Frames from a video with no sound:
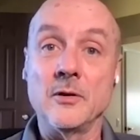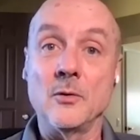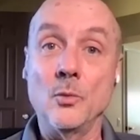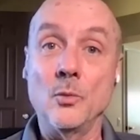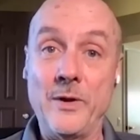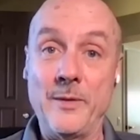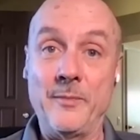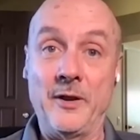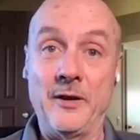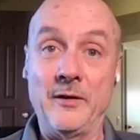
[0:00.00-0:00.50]

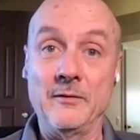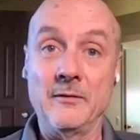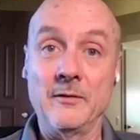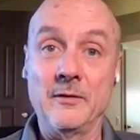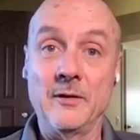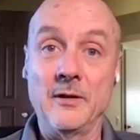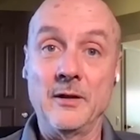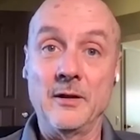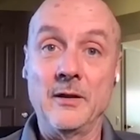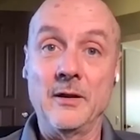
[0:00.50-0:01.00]
women,
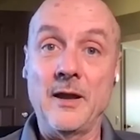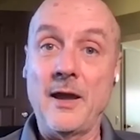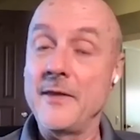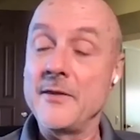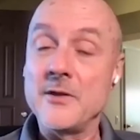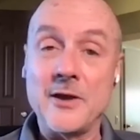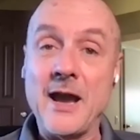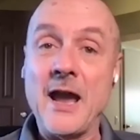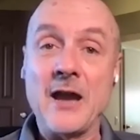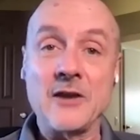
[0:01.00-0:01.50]
and
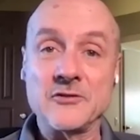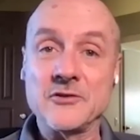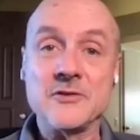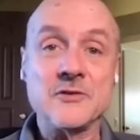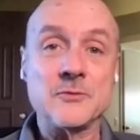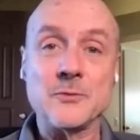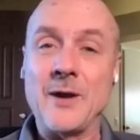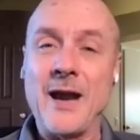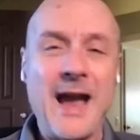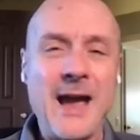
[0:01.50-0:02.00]
their
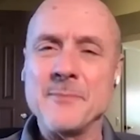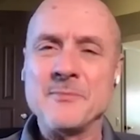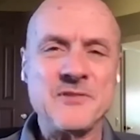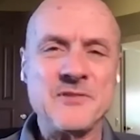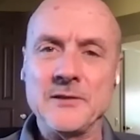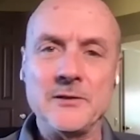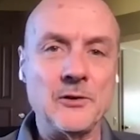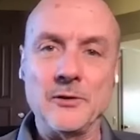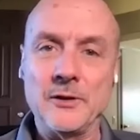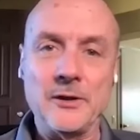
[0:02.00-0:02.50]
actions were
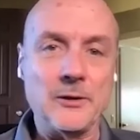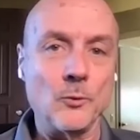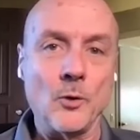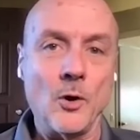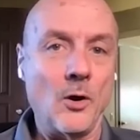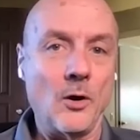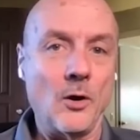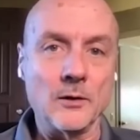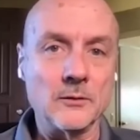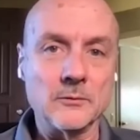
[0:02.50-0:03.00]
absolutely
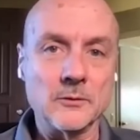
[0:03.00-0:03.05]
wrong.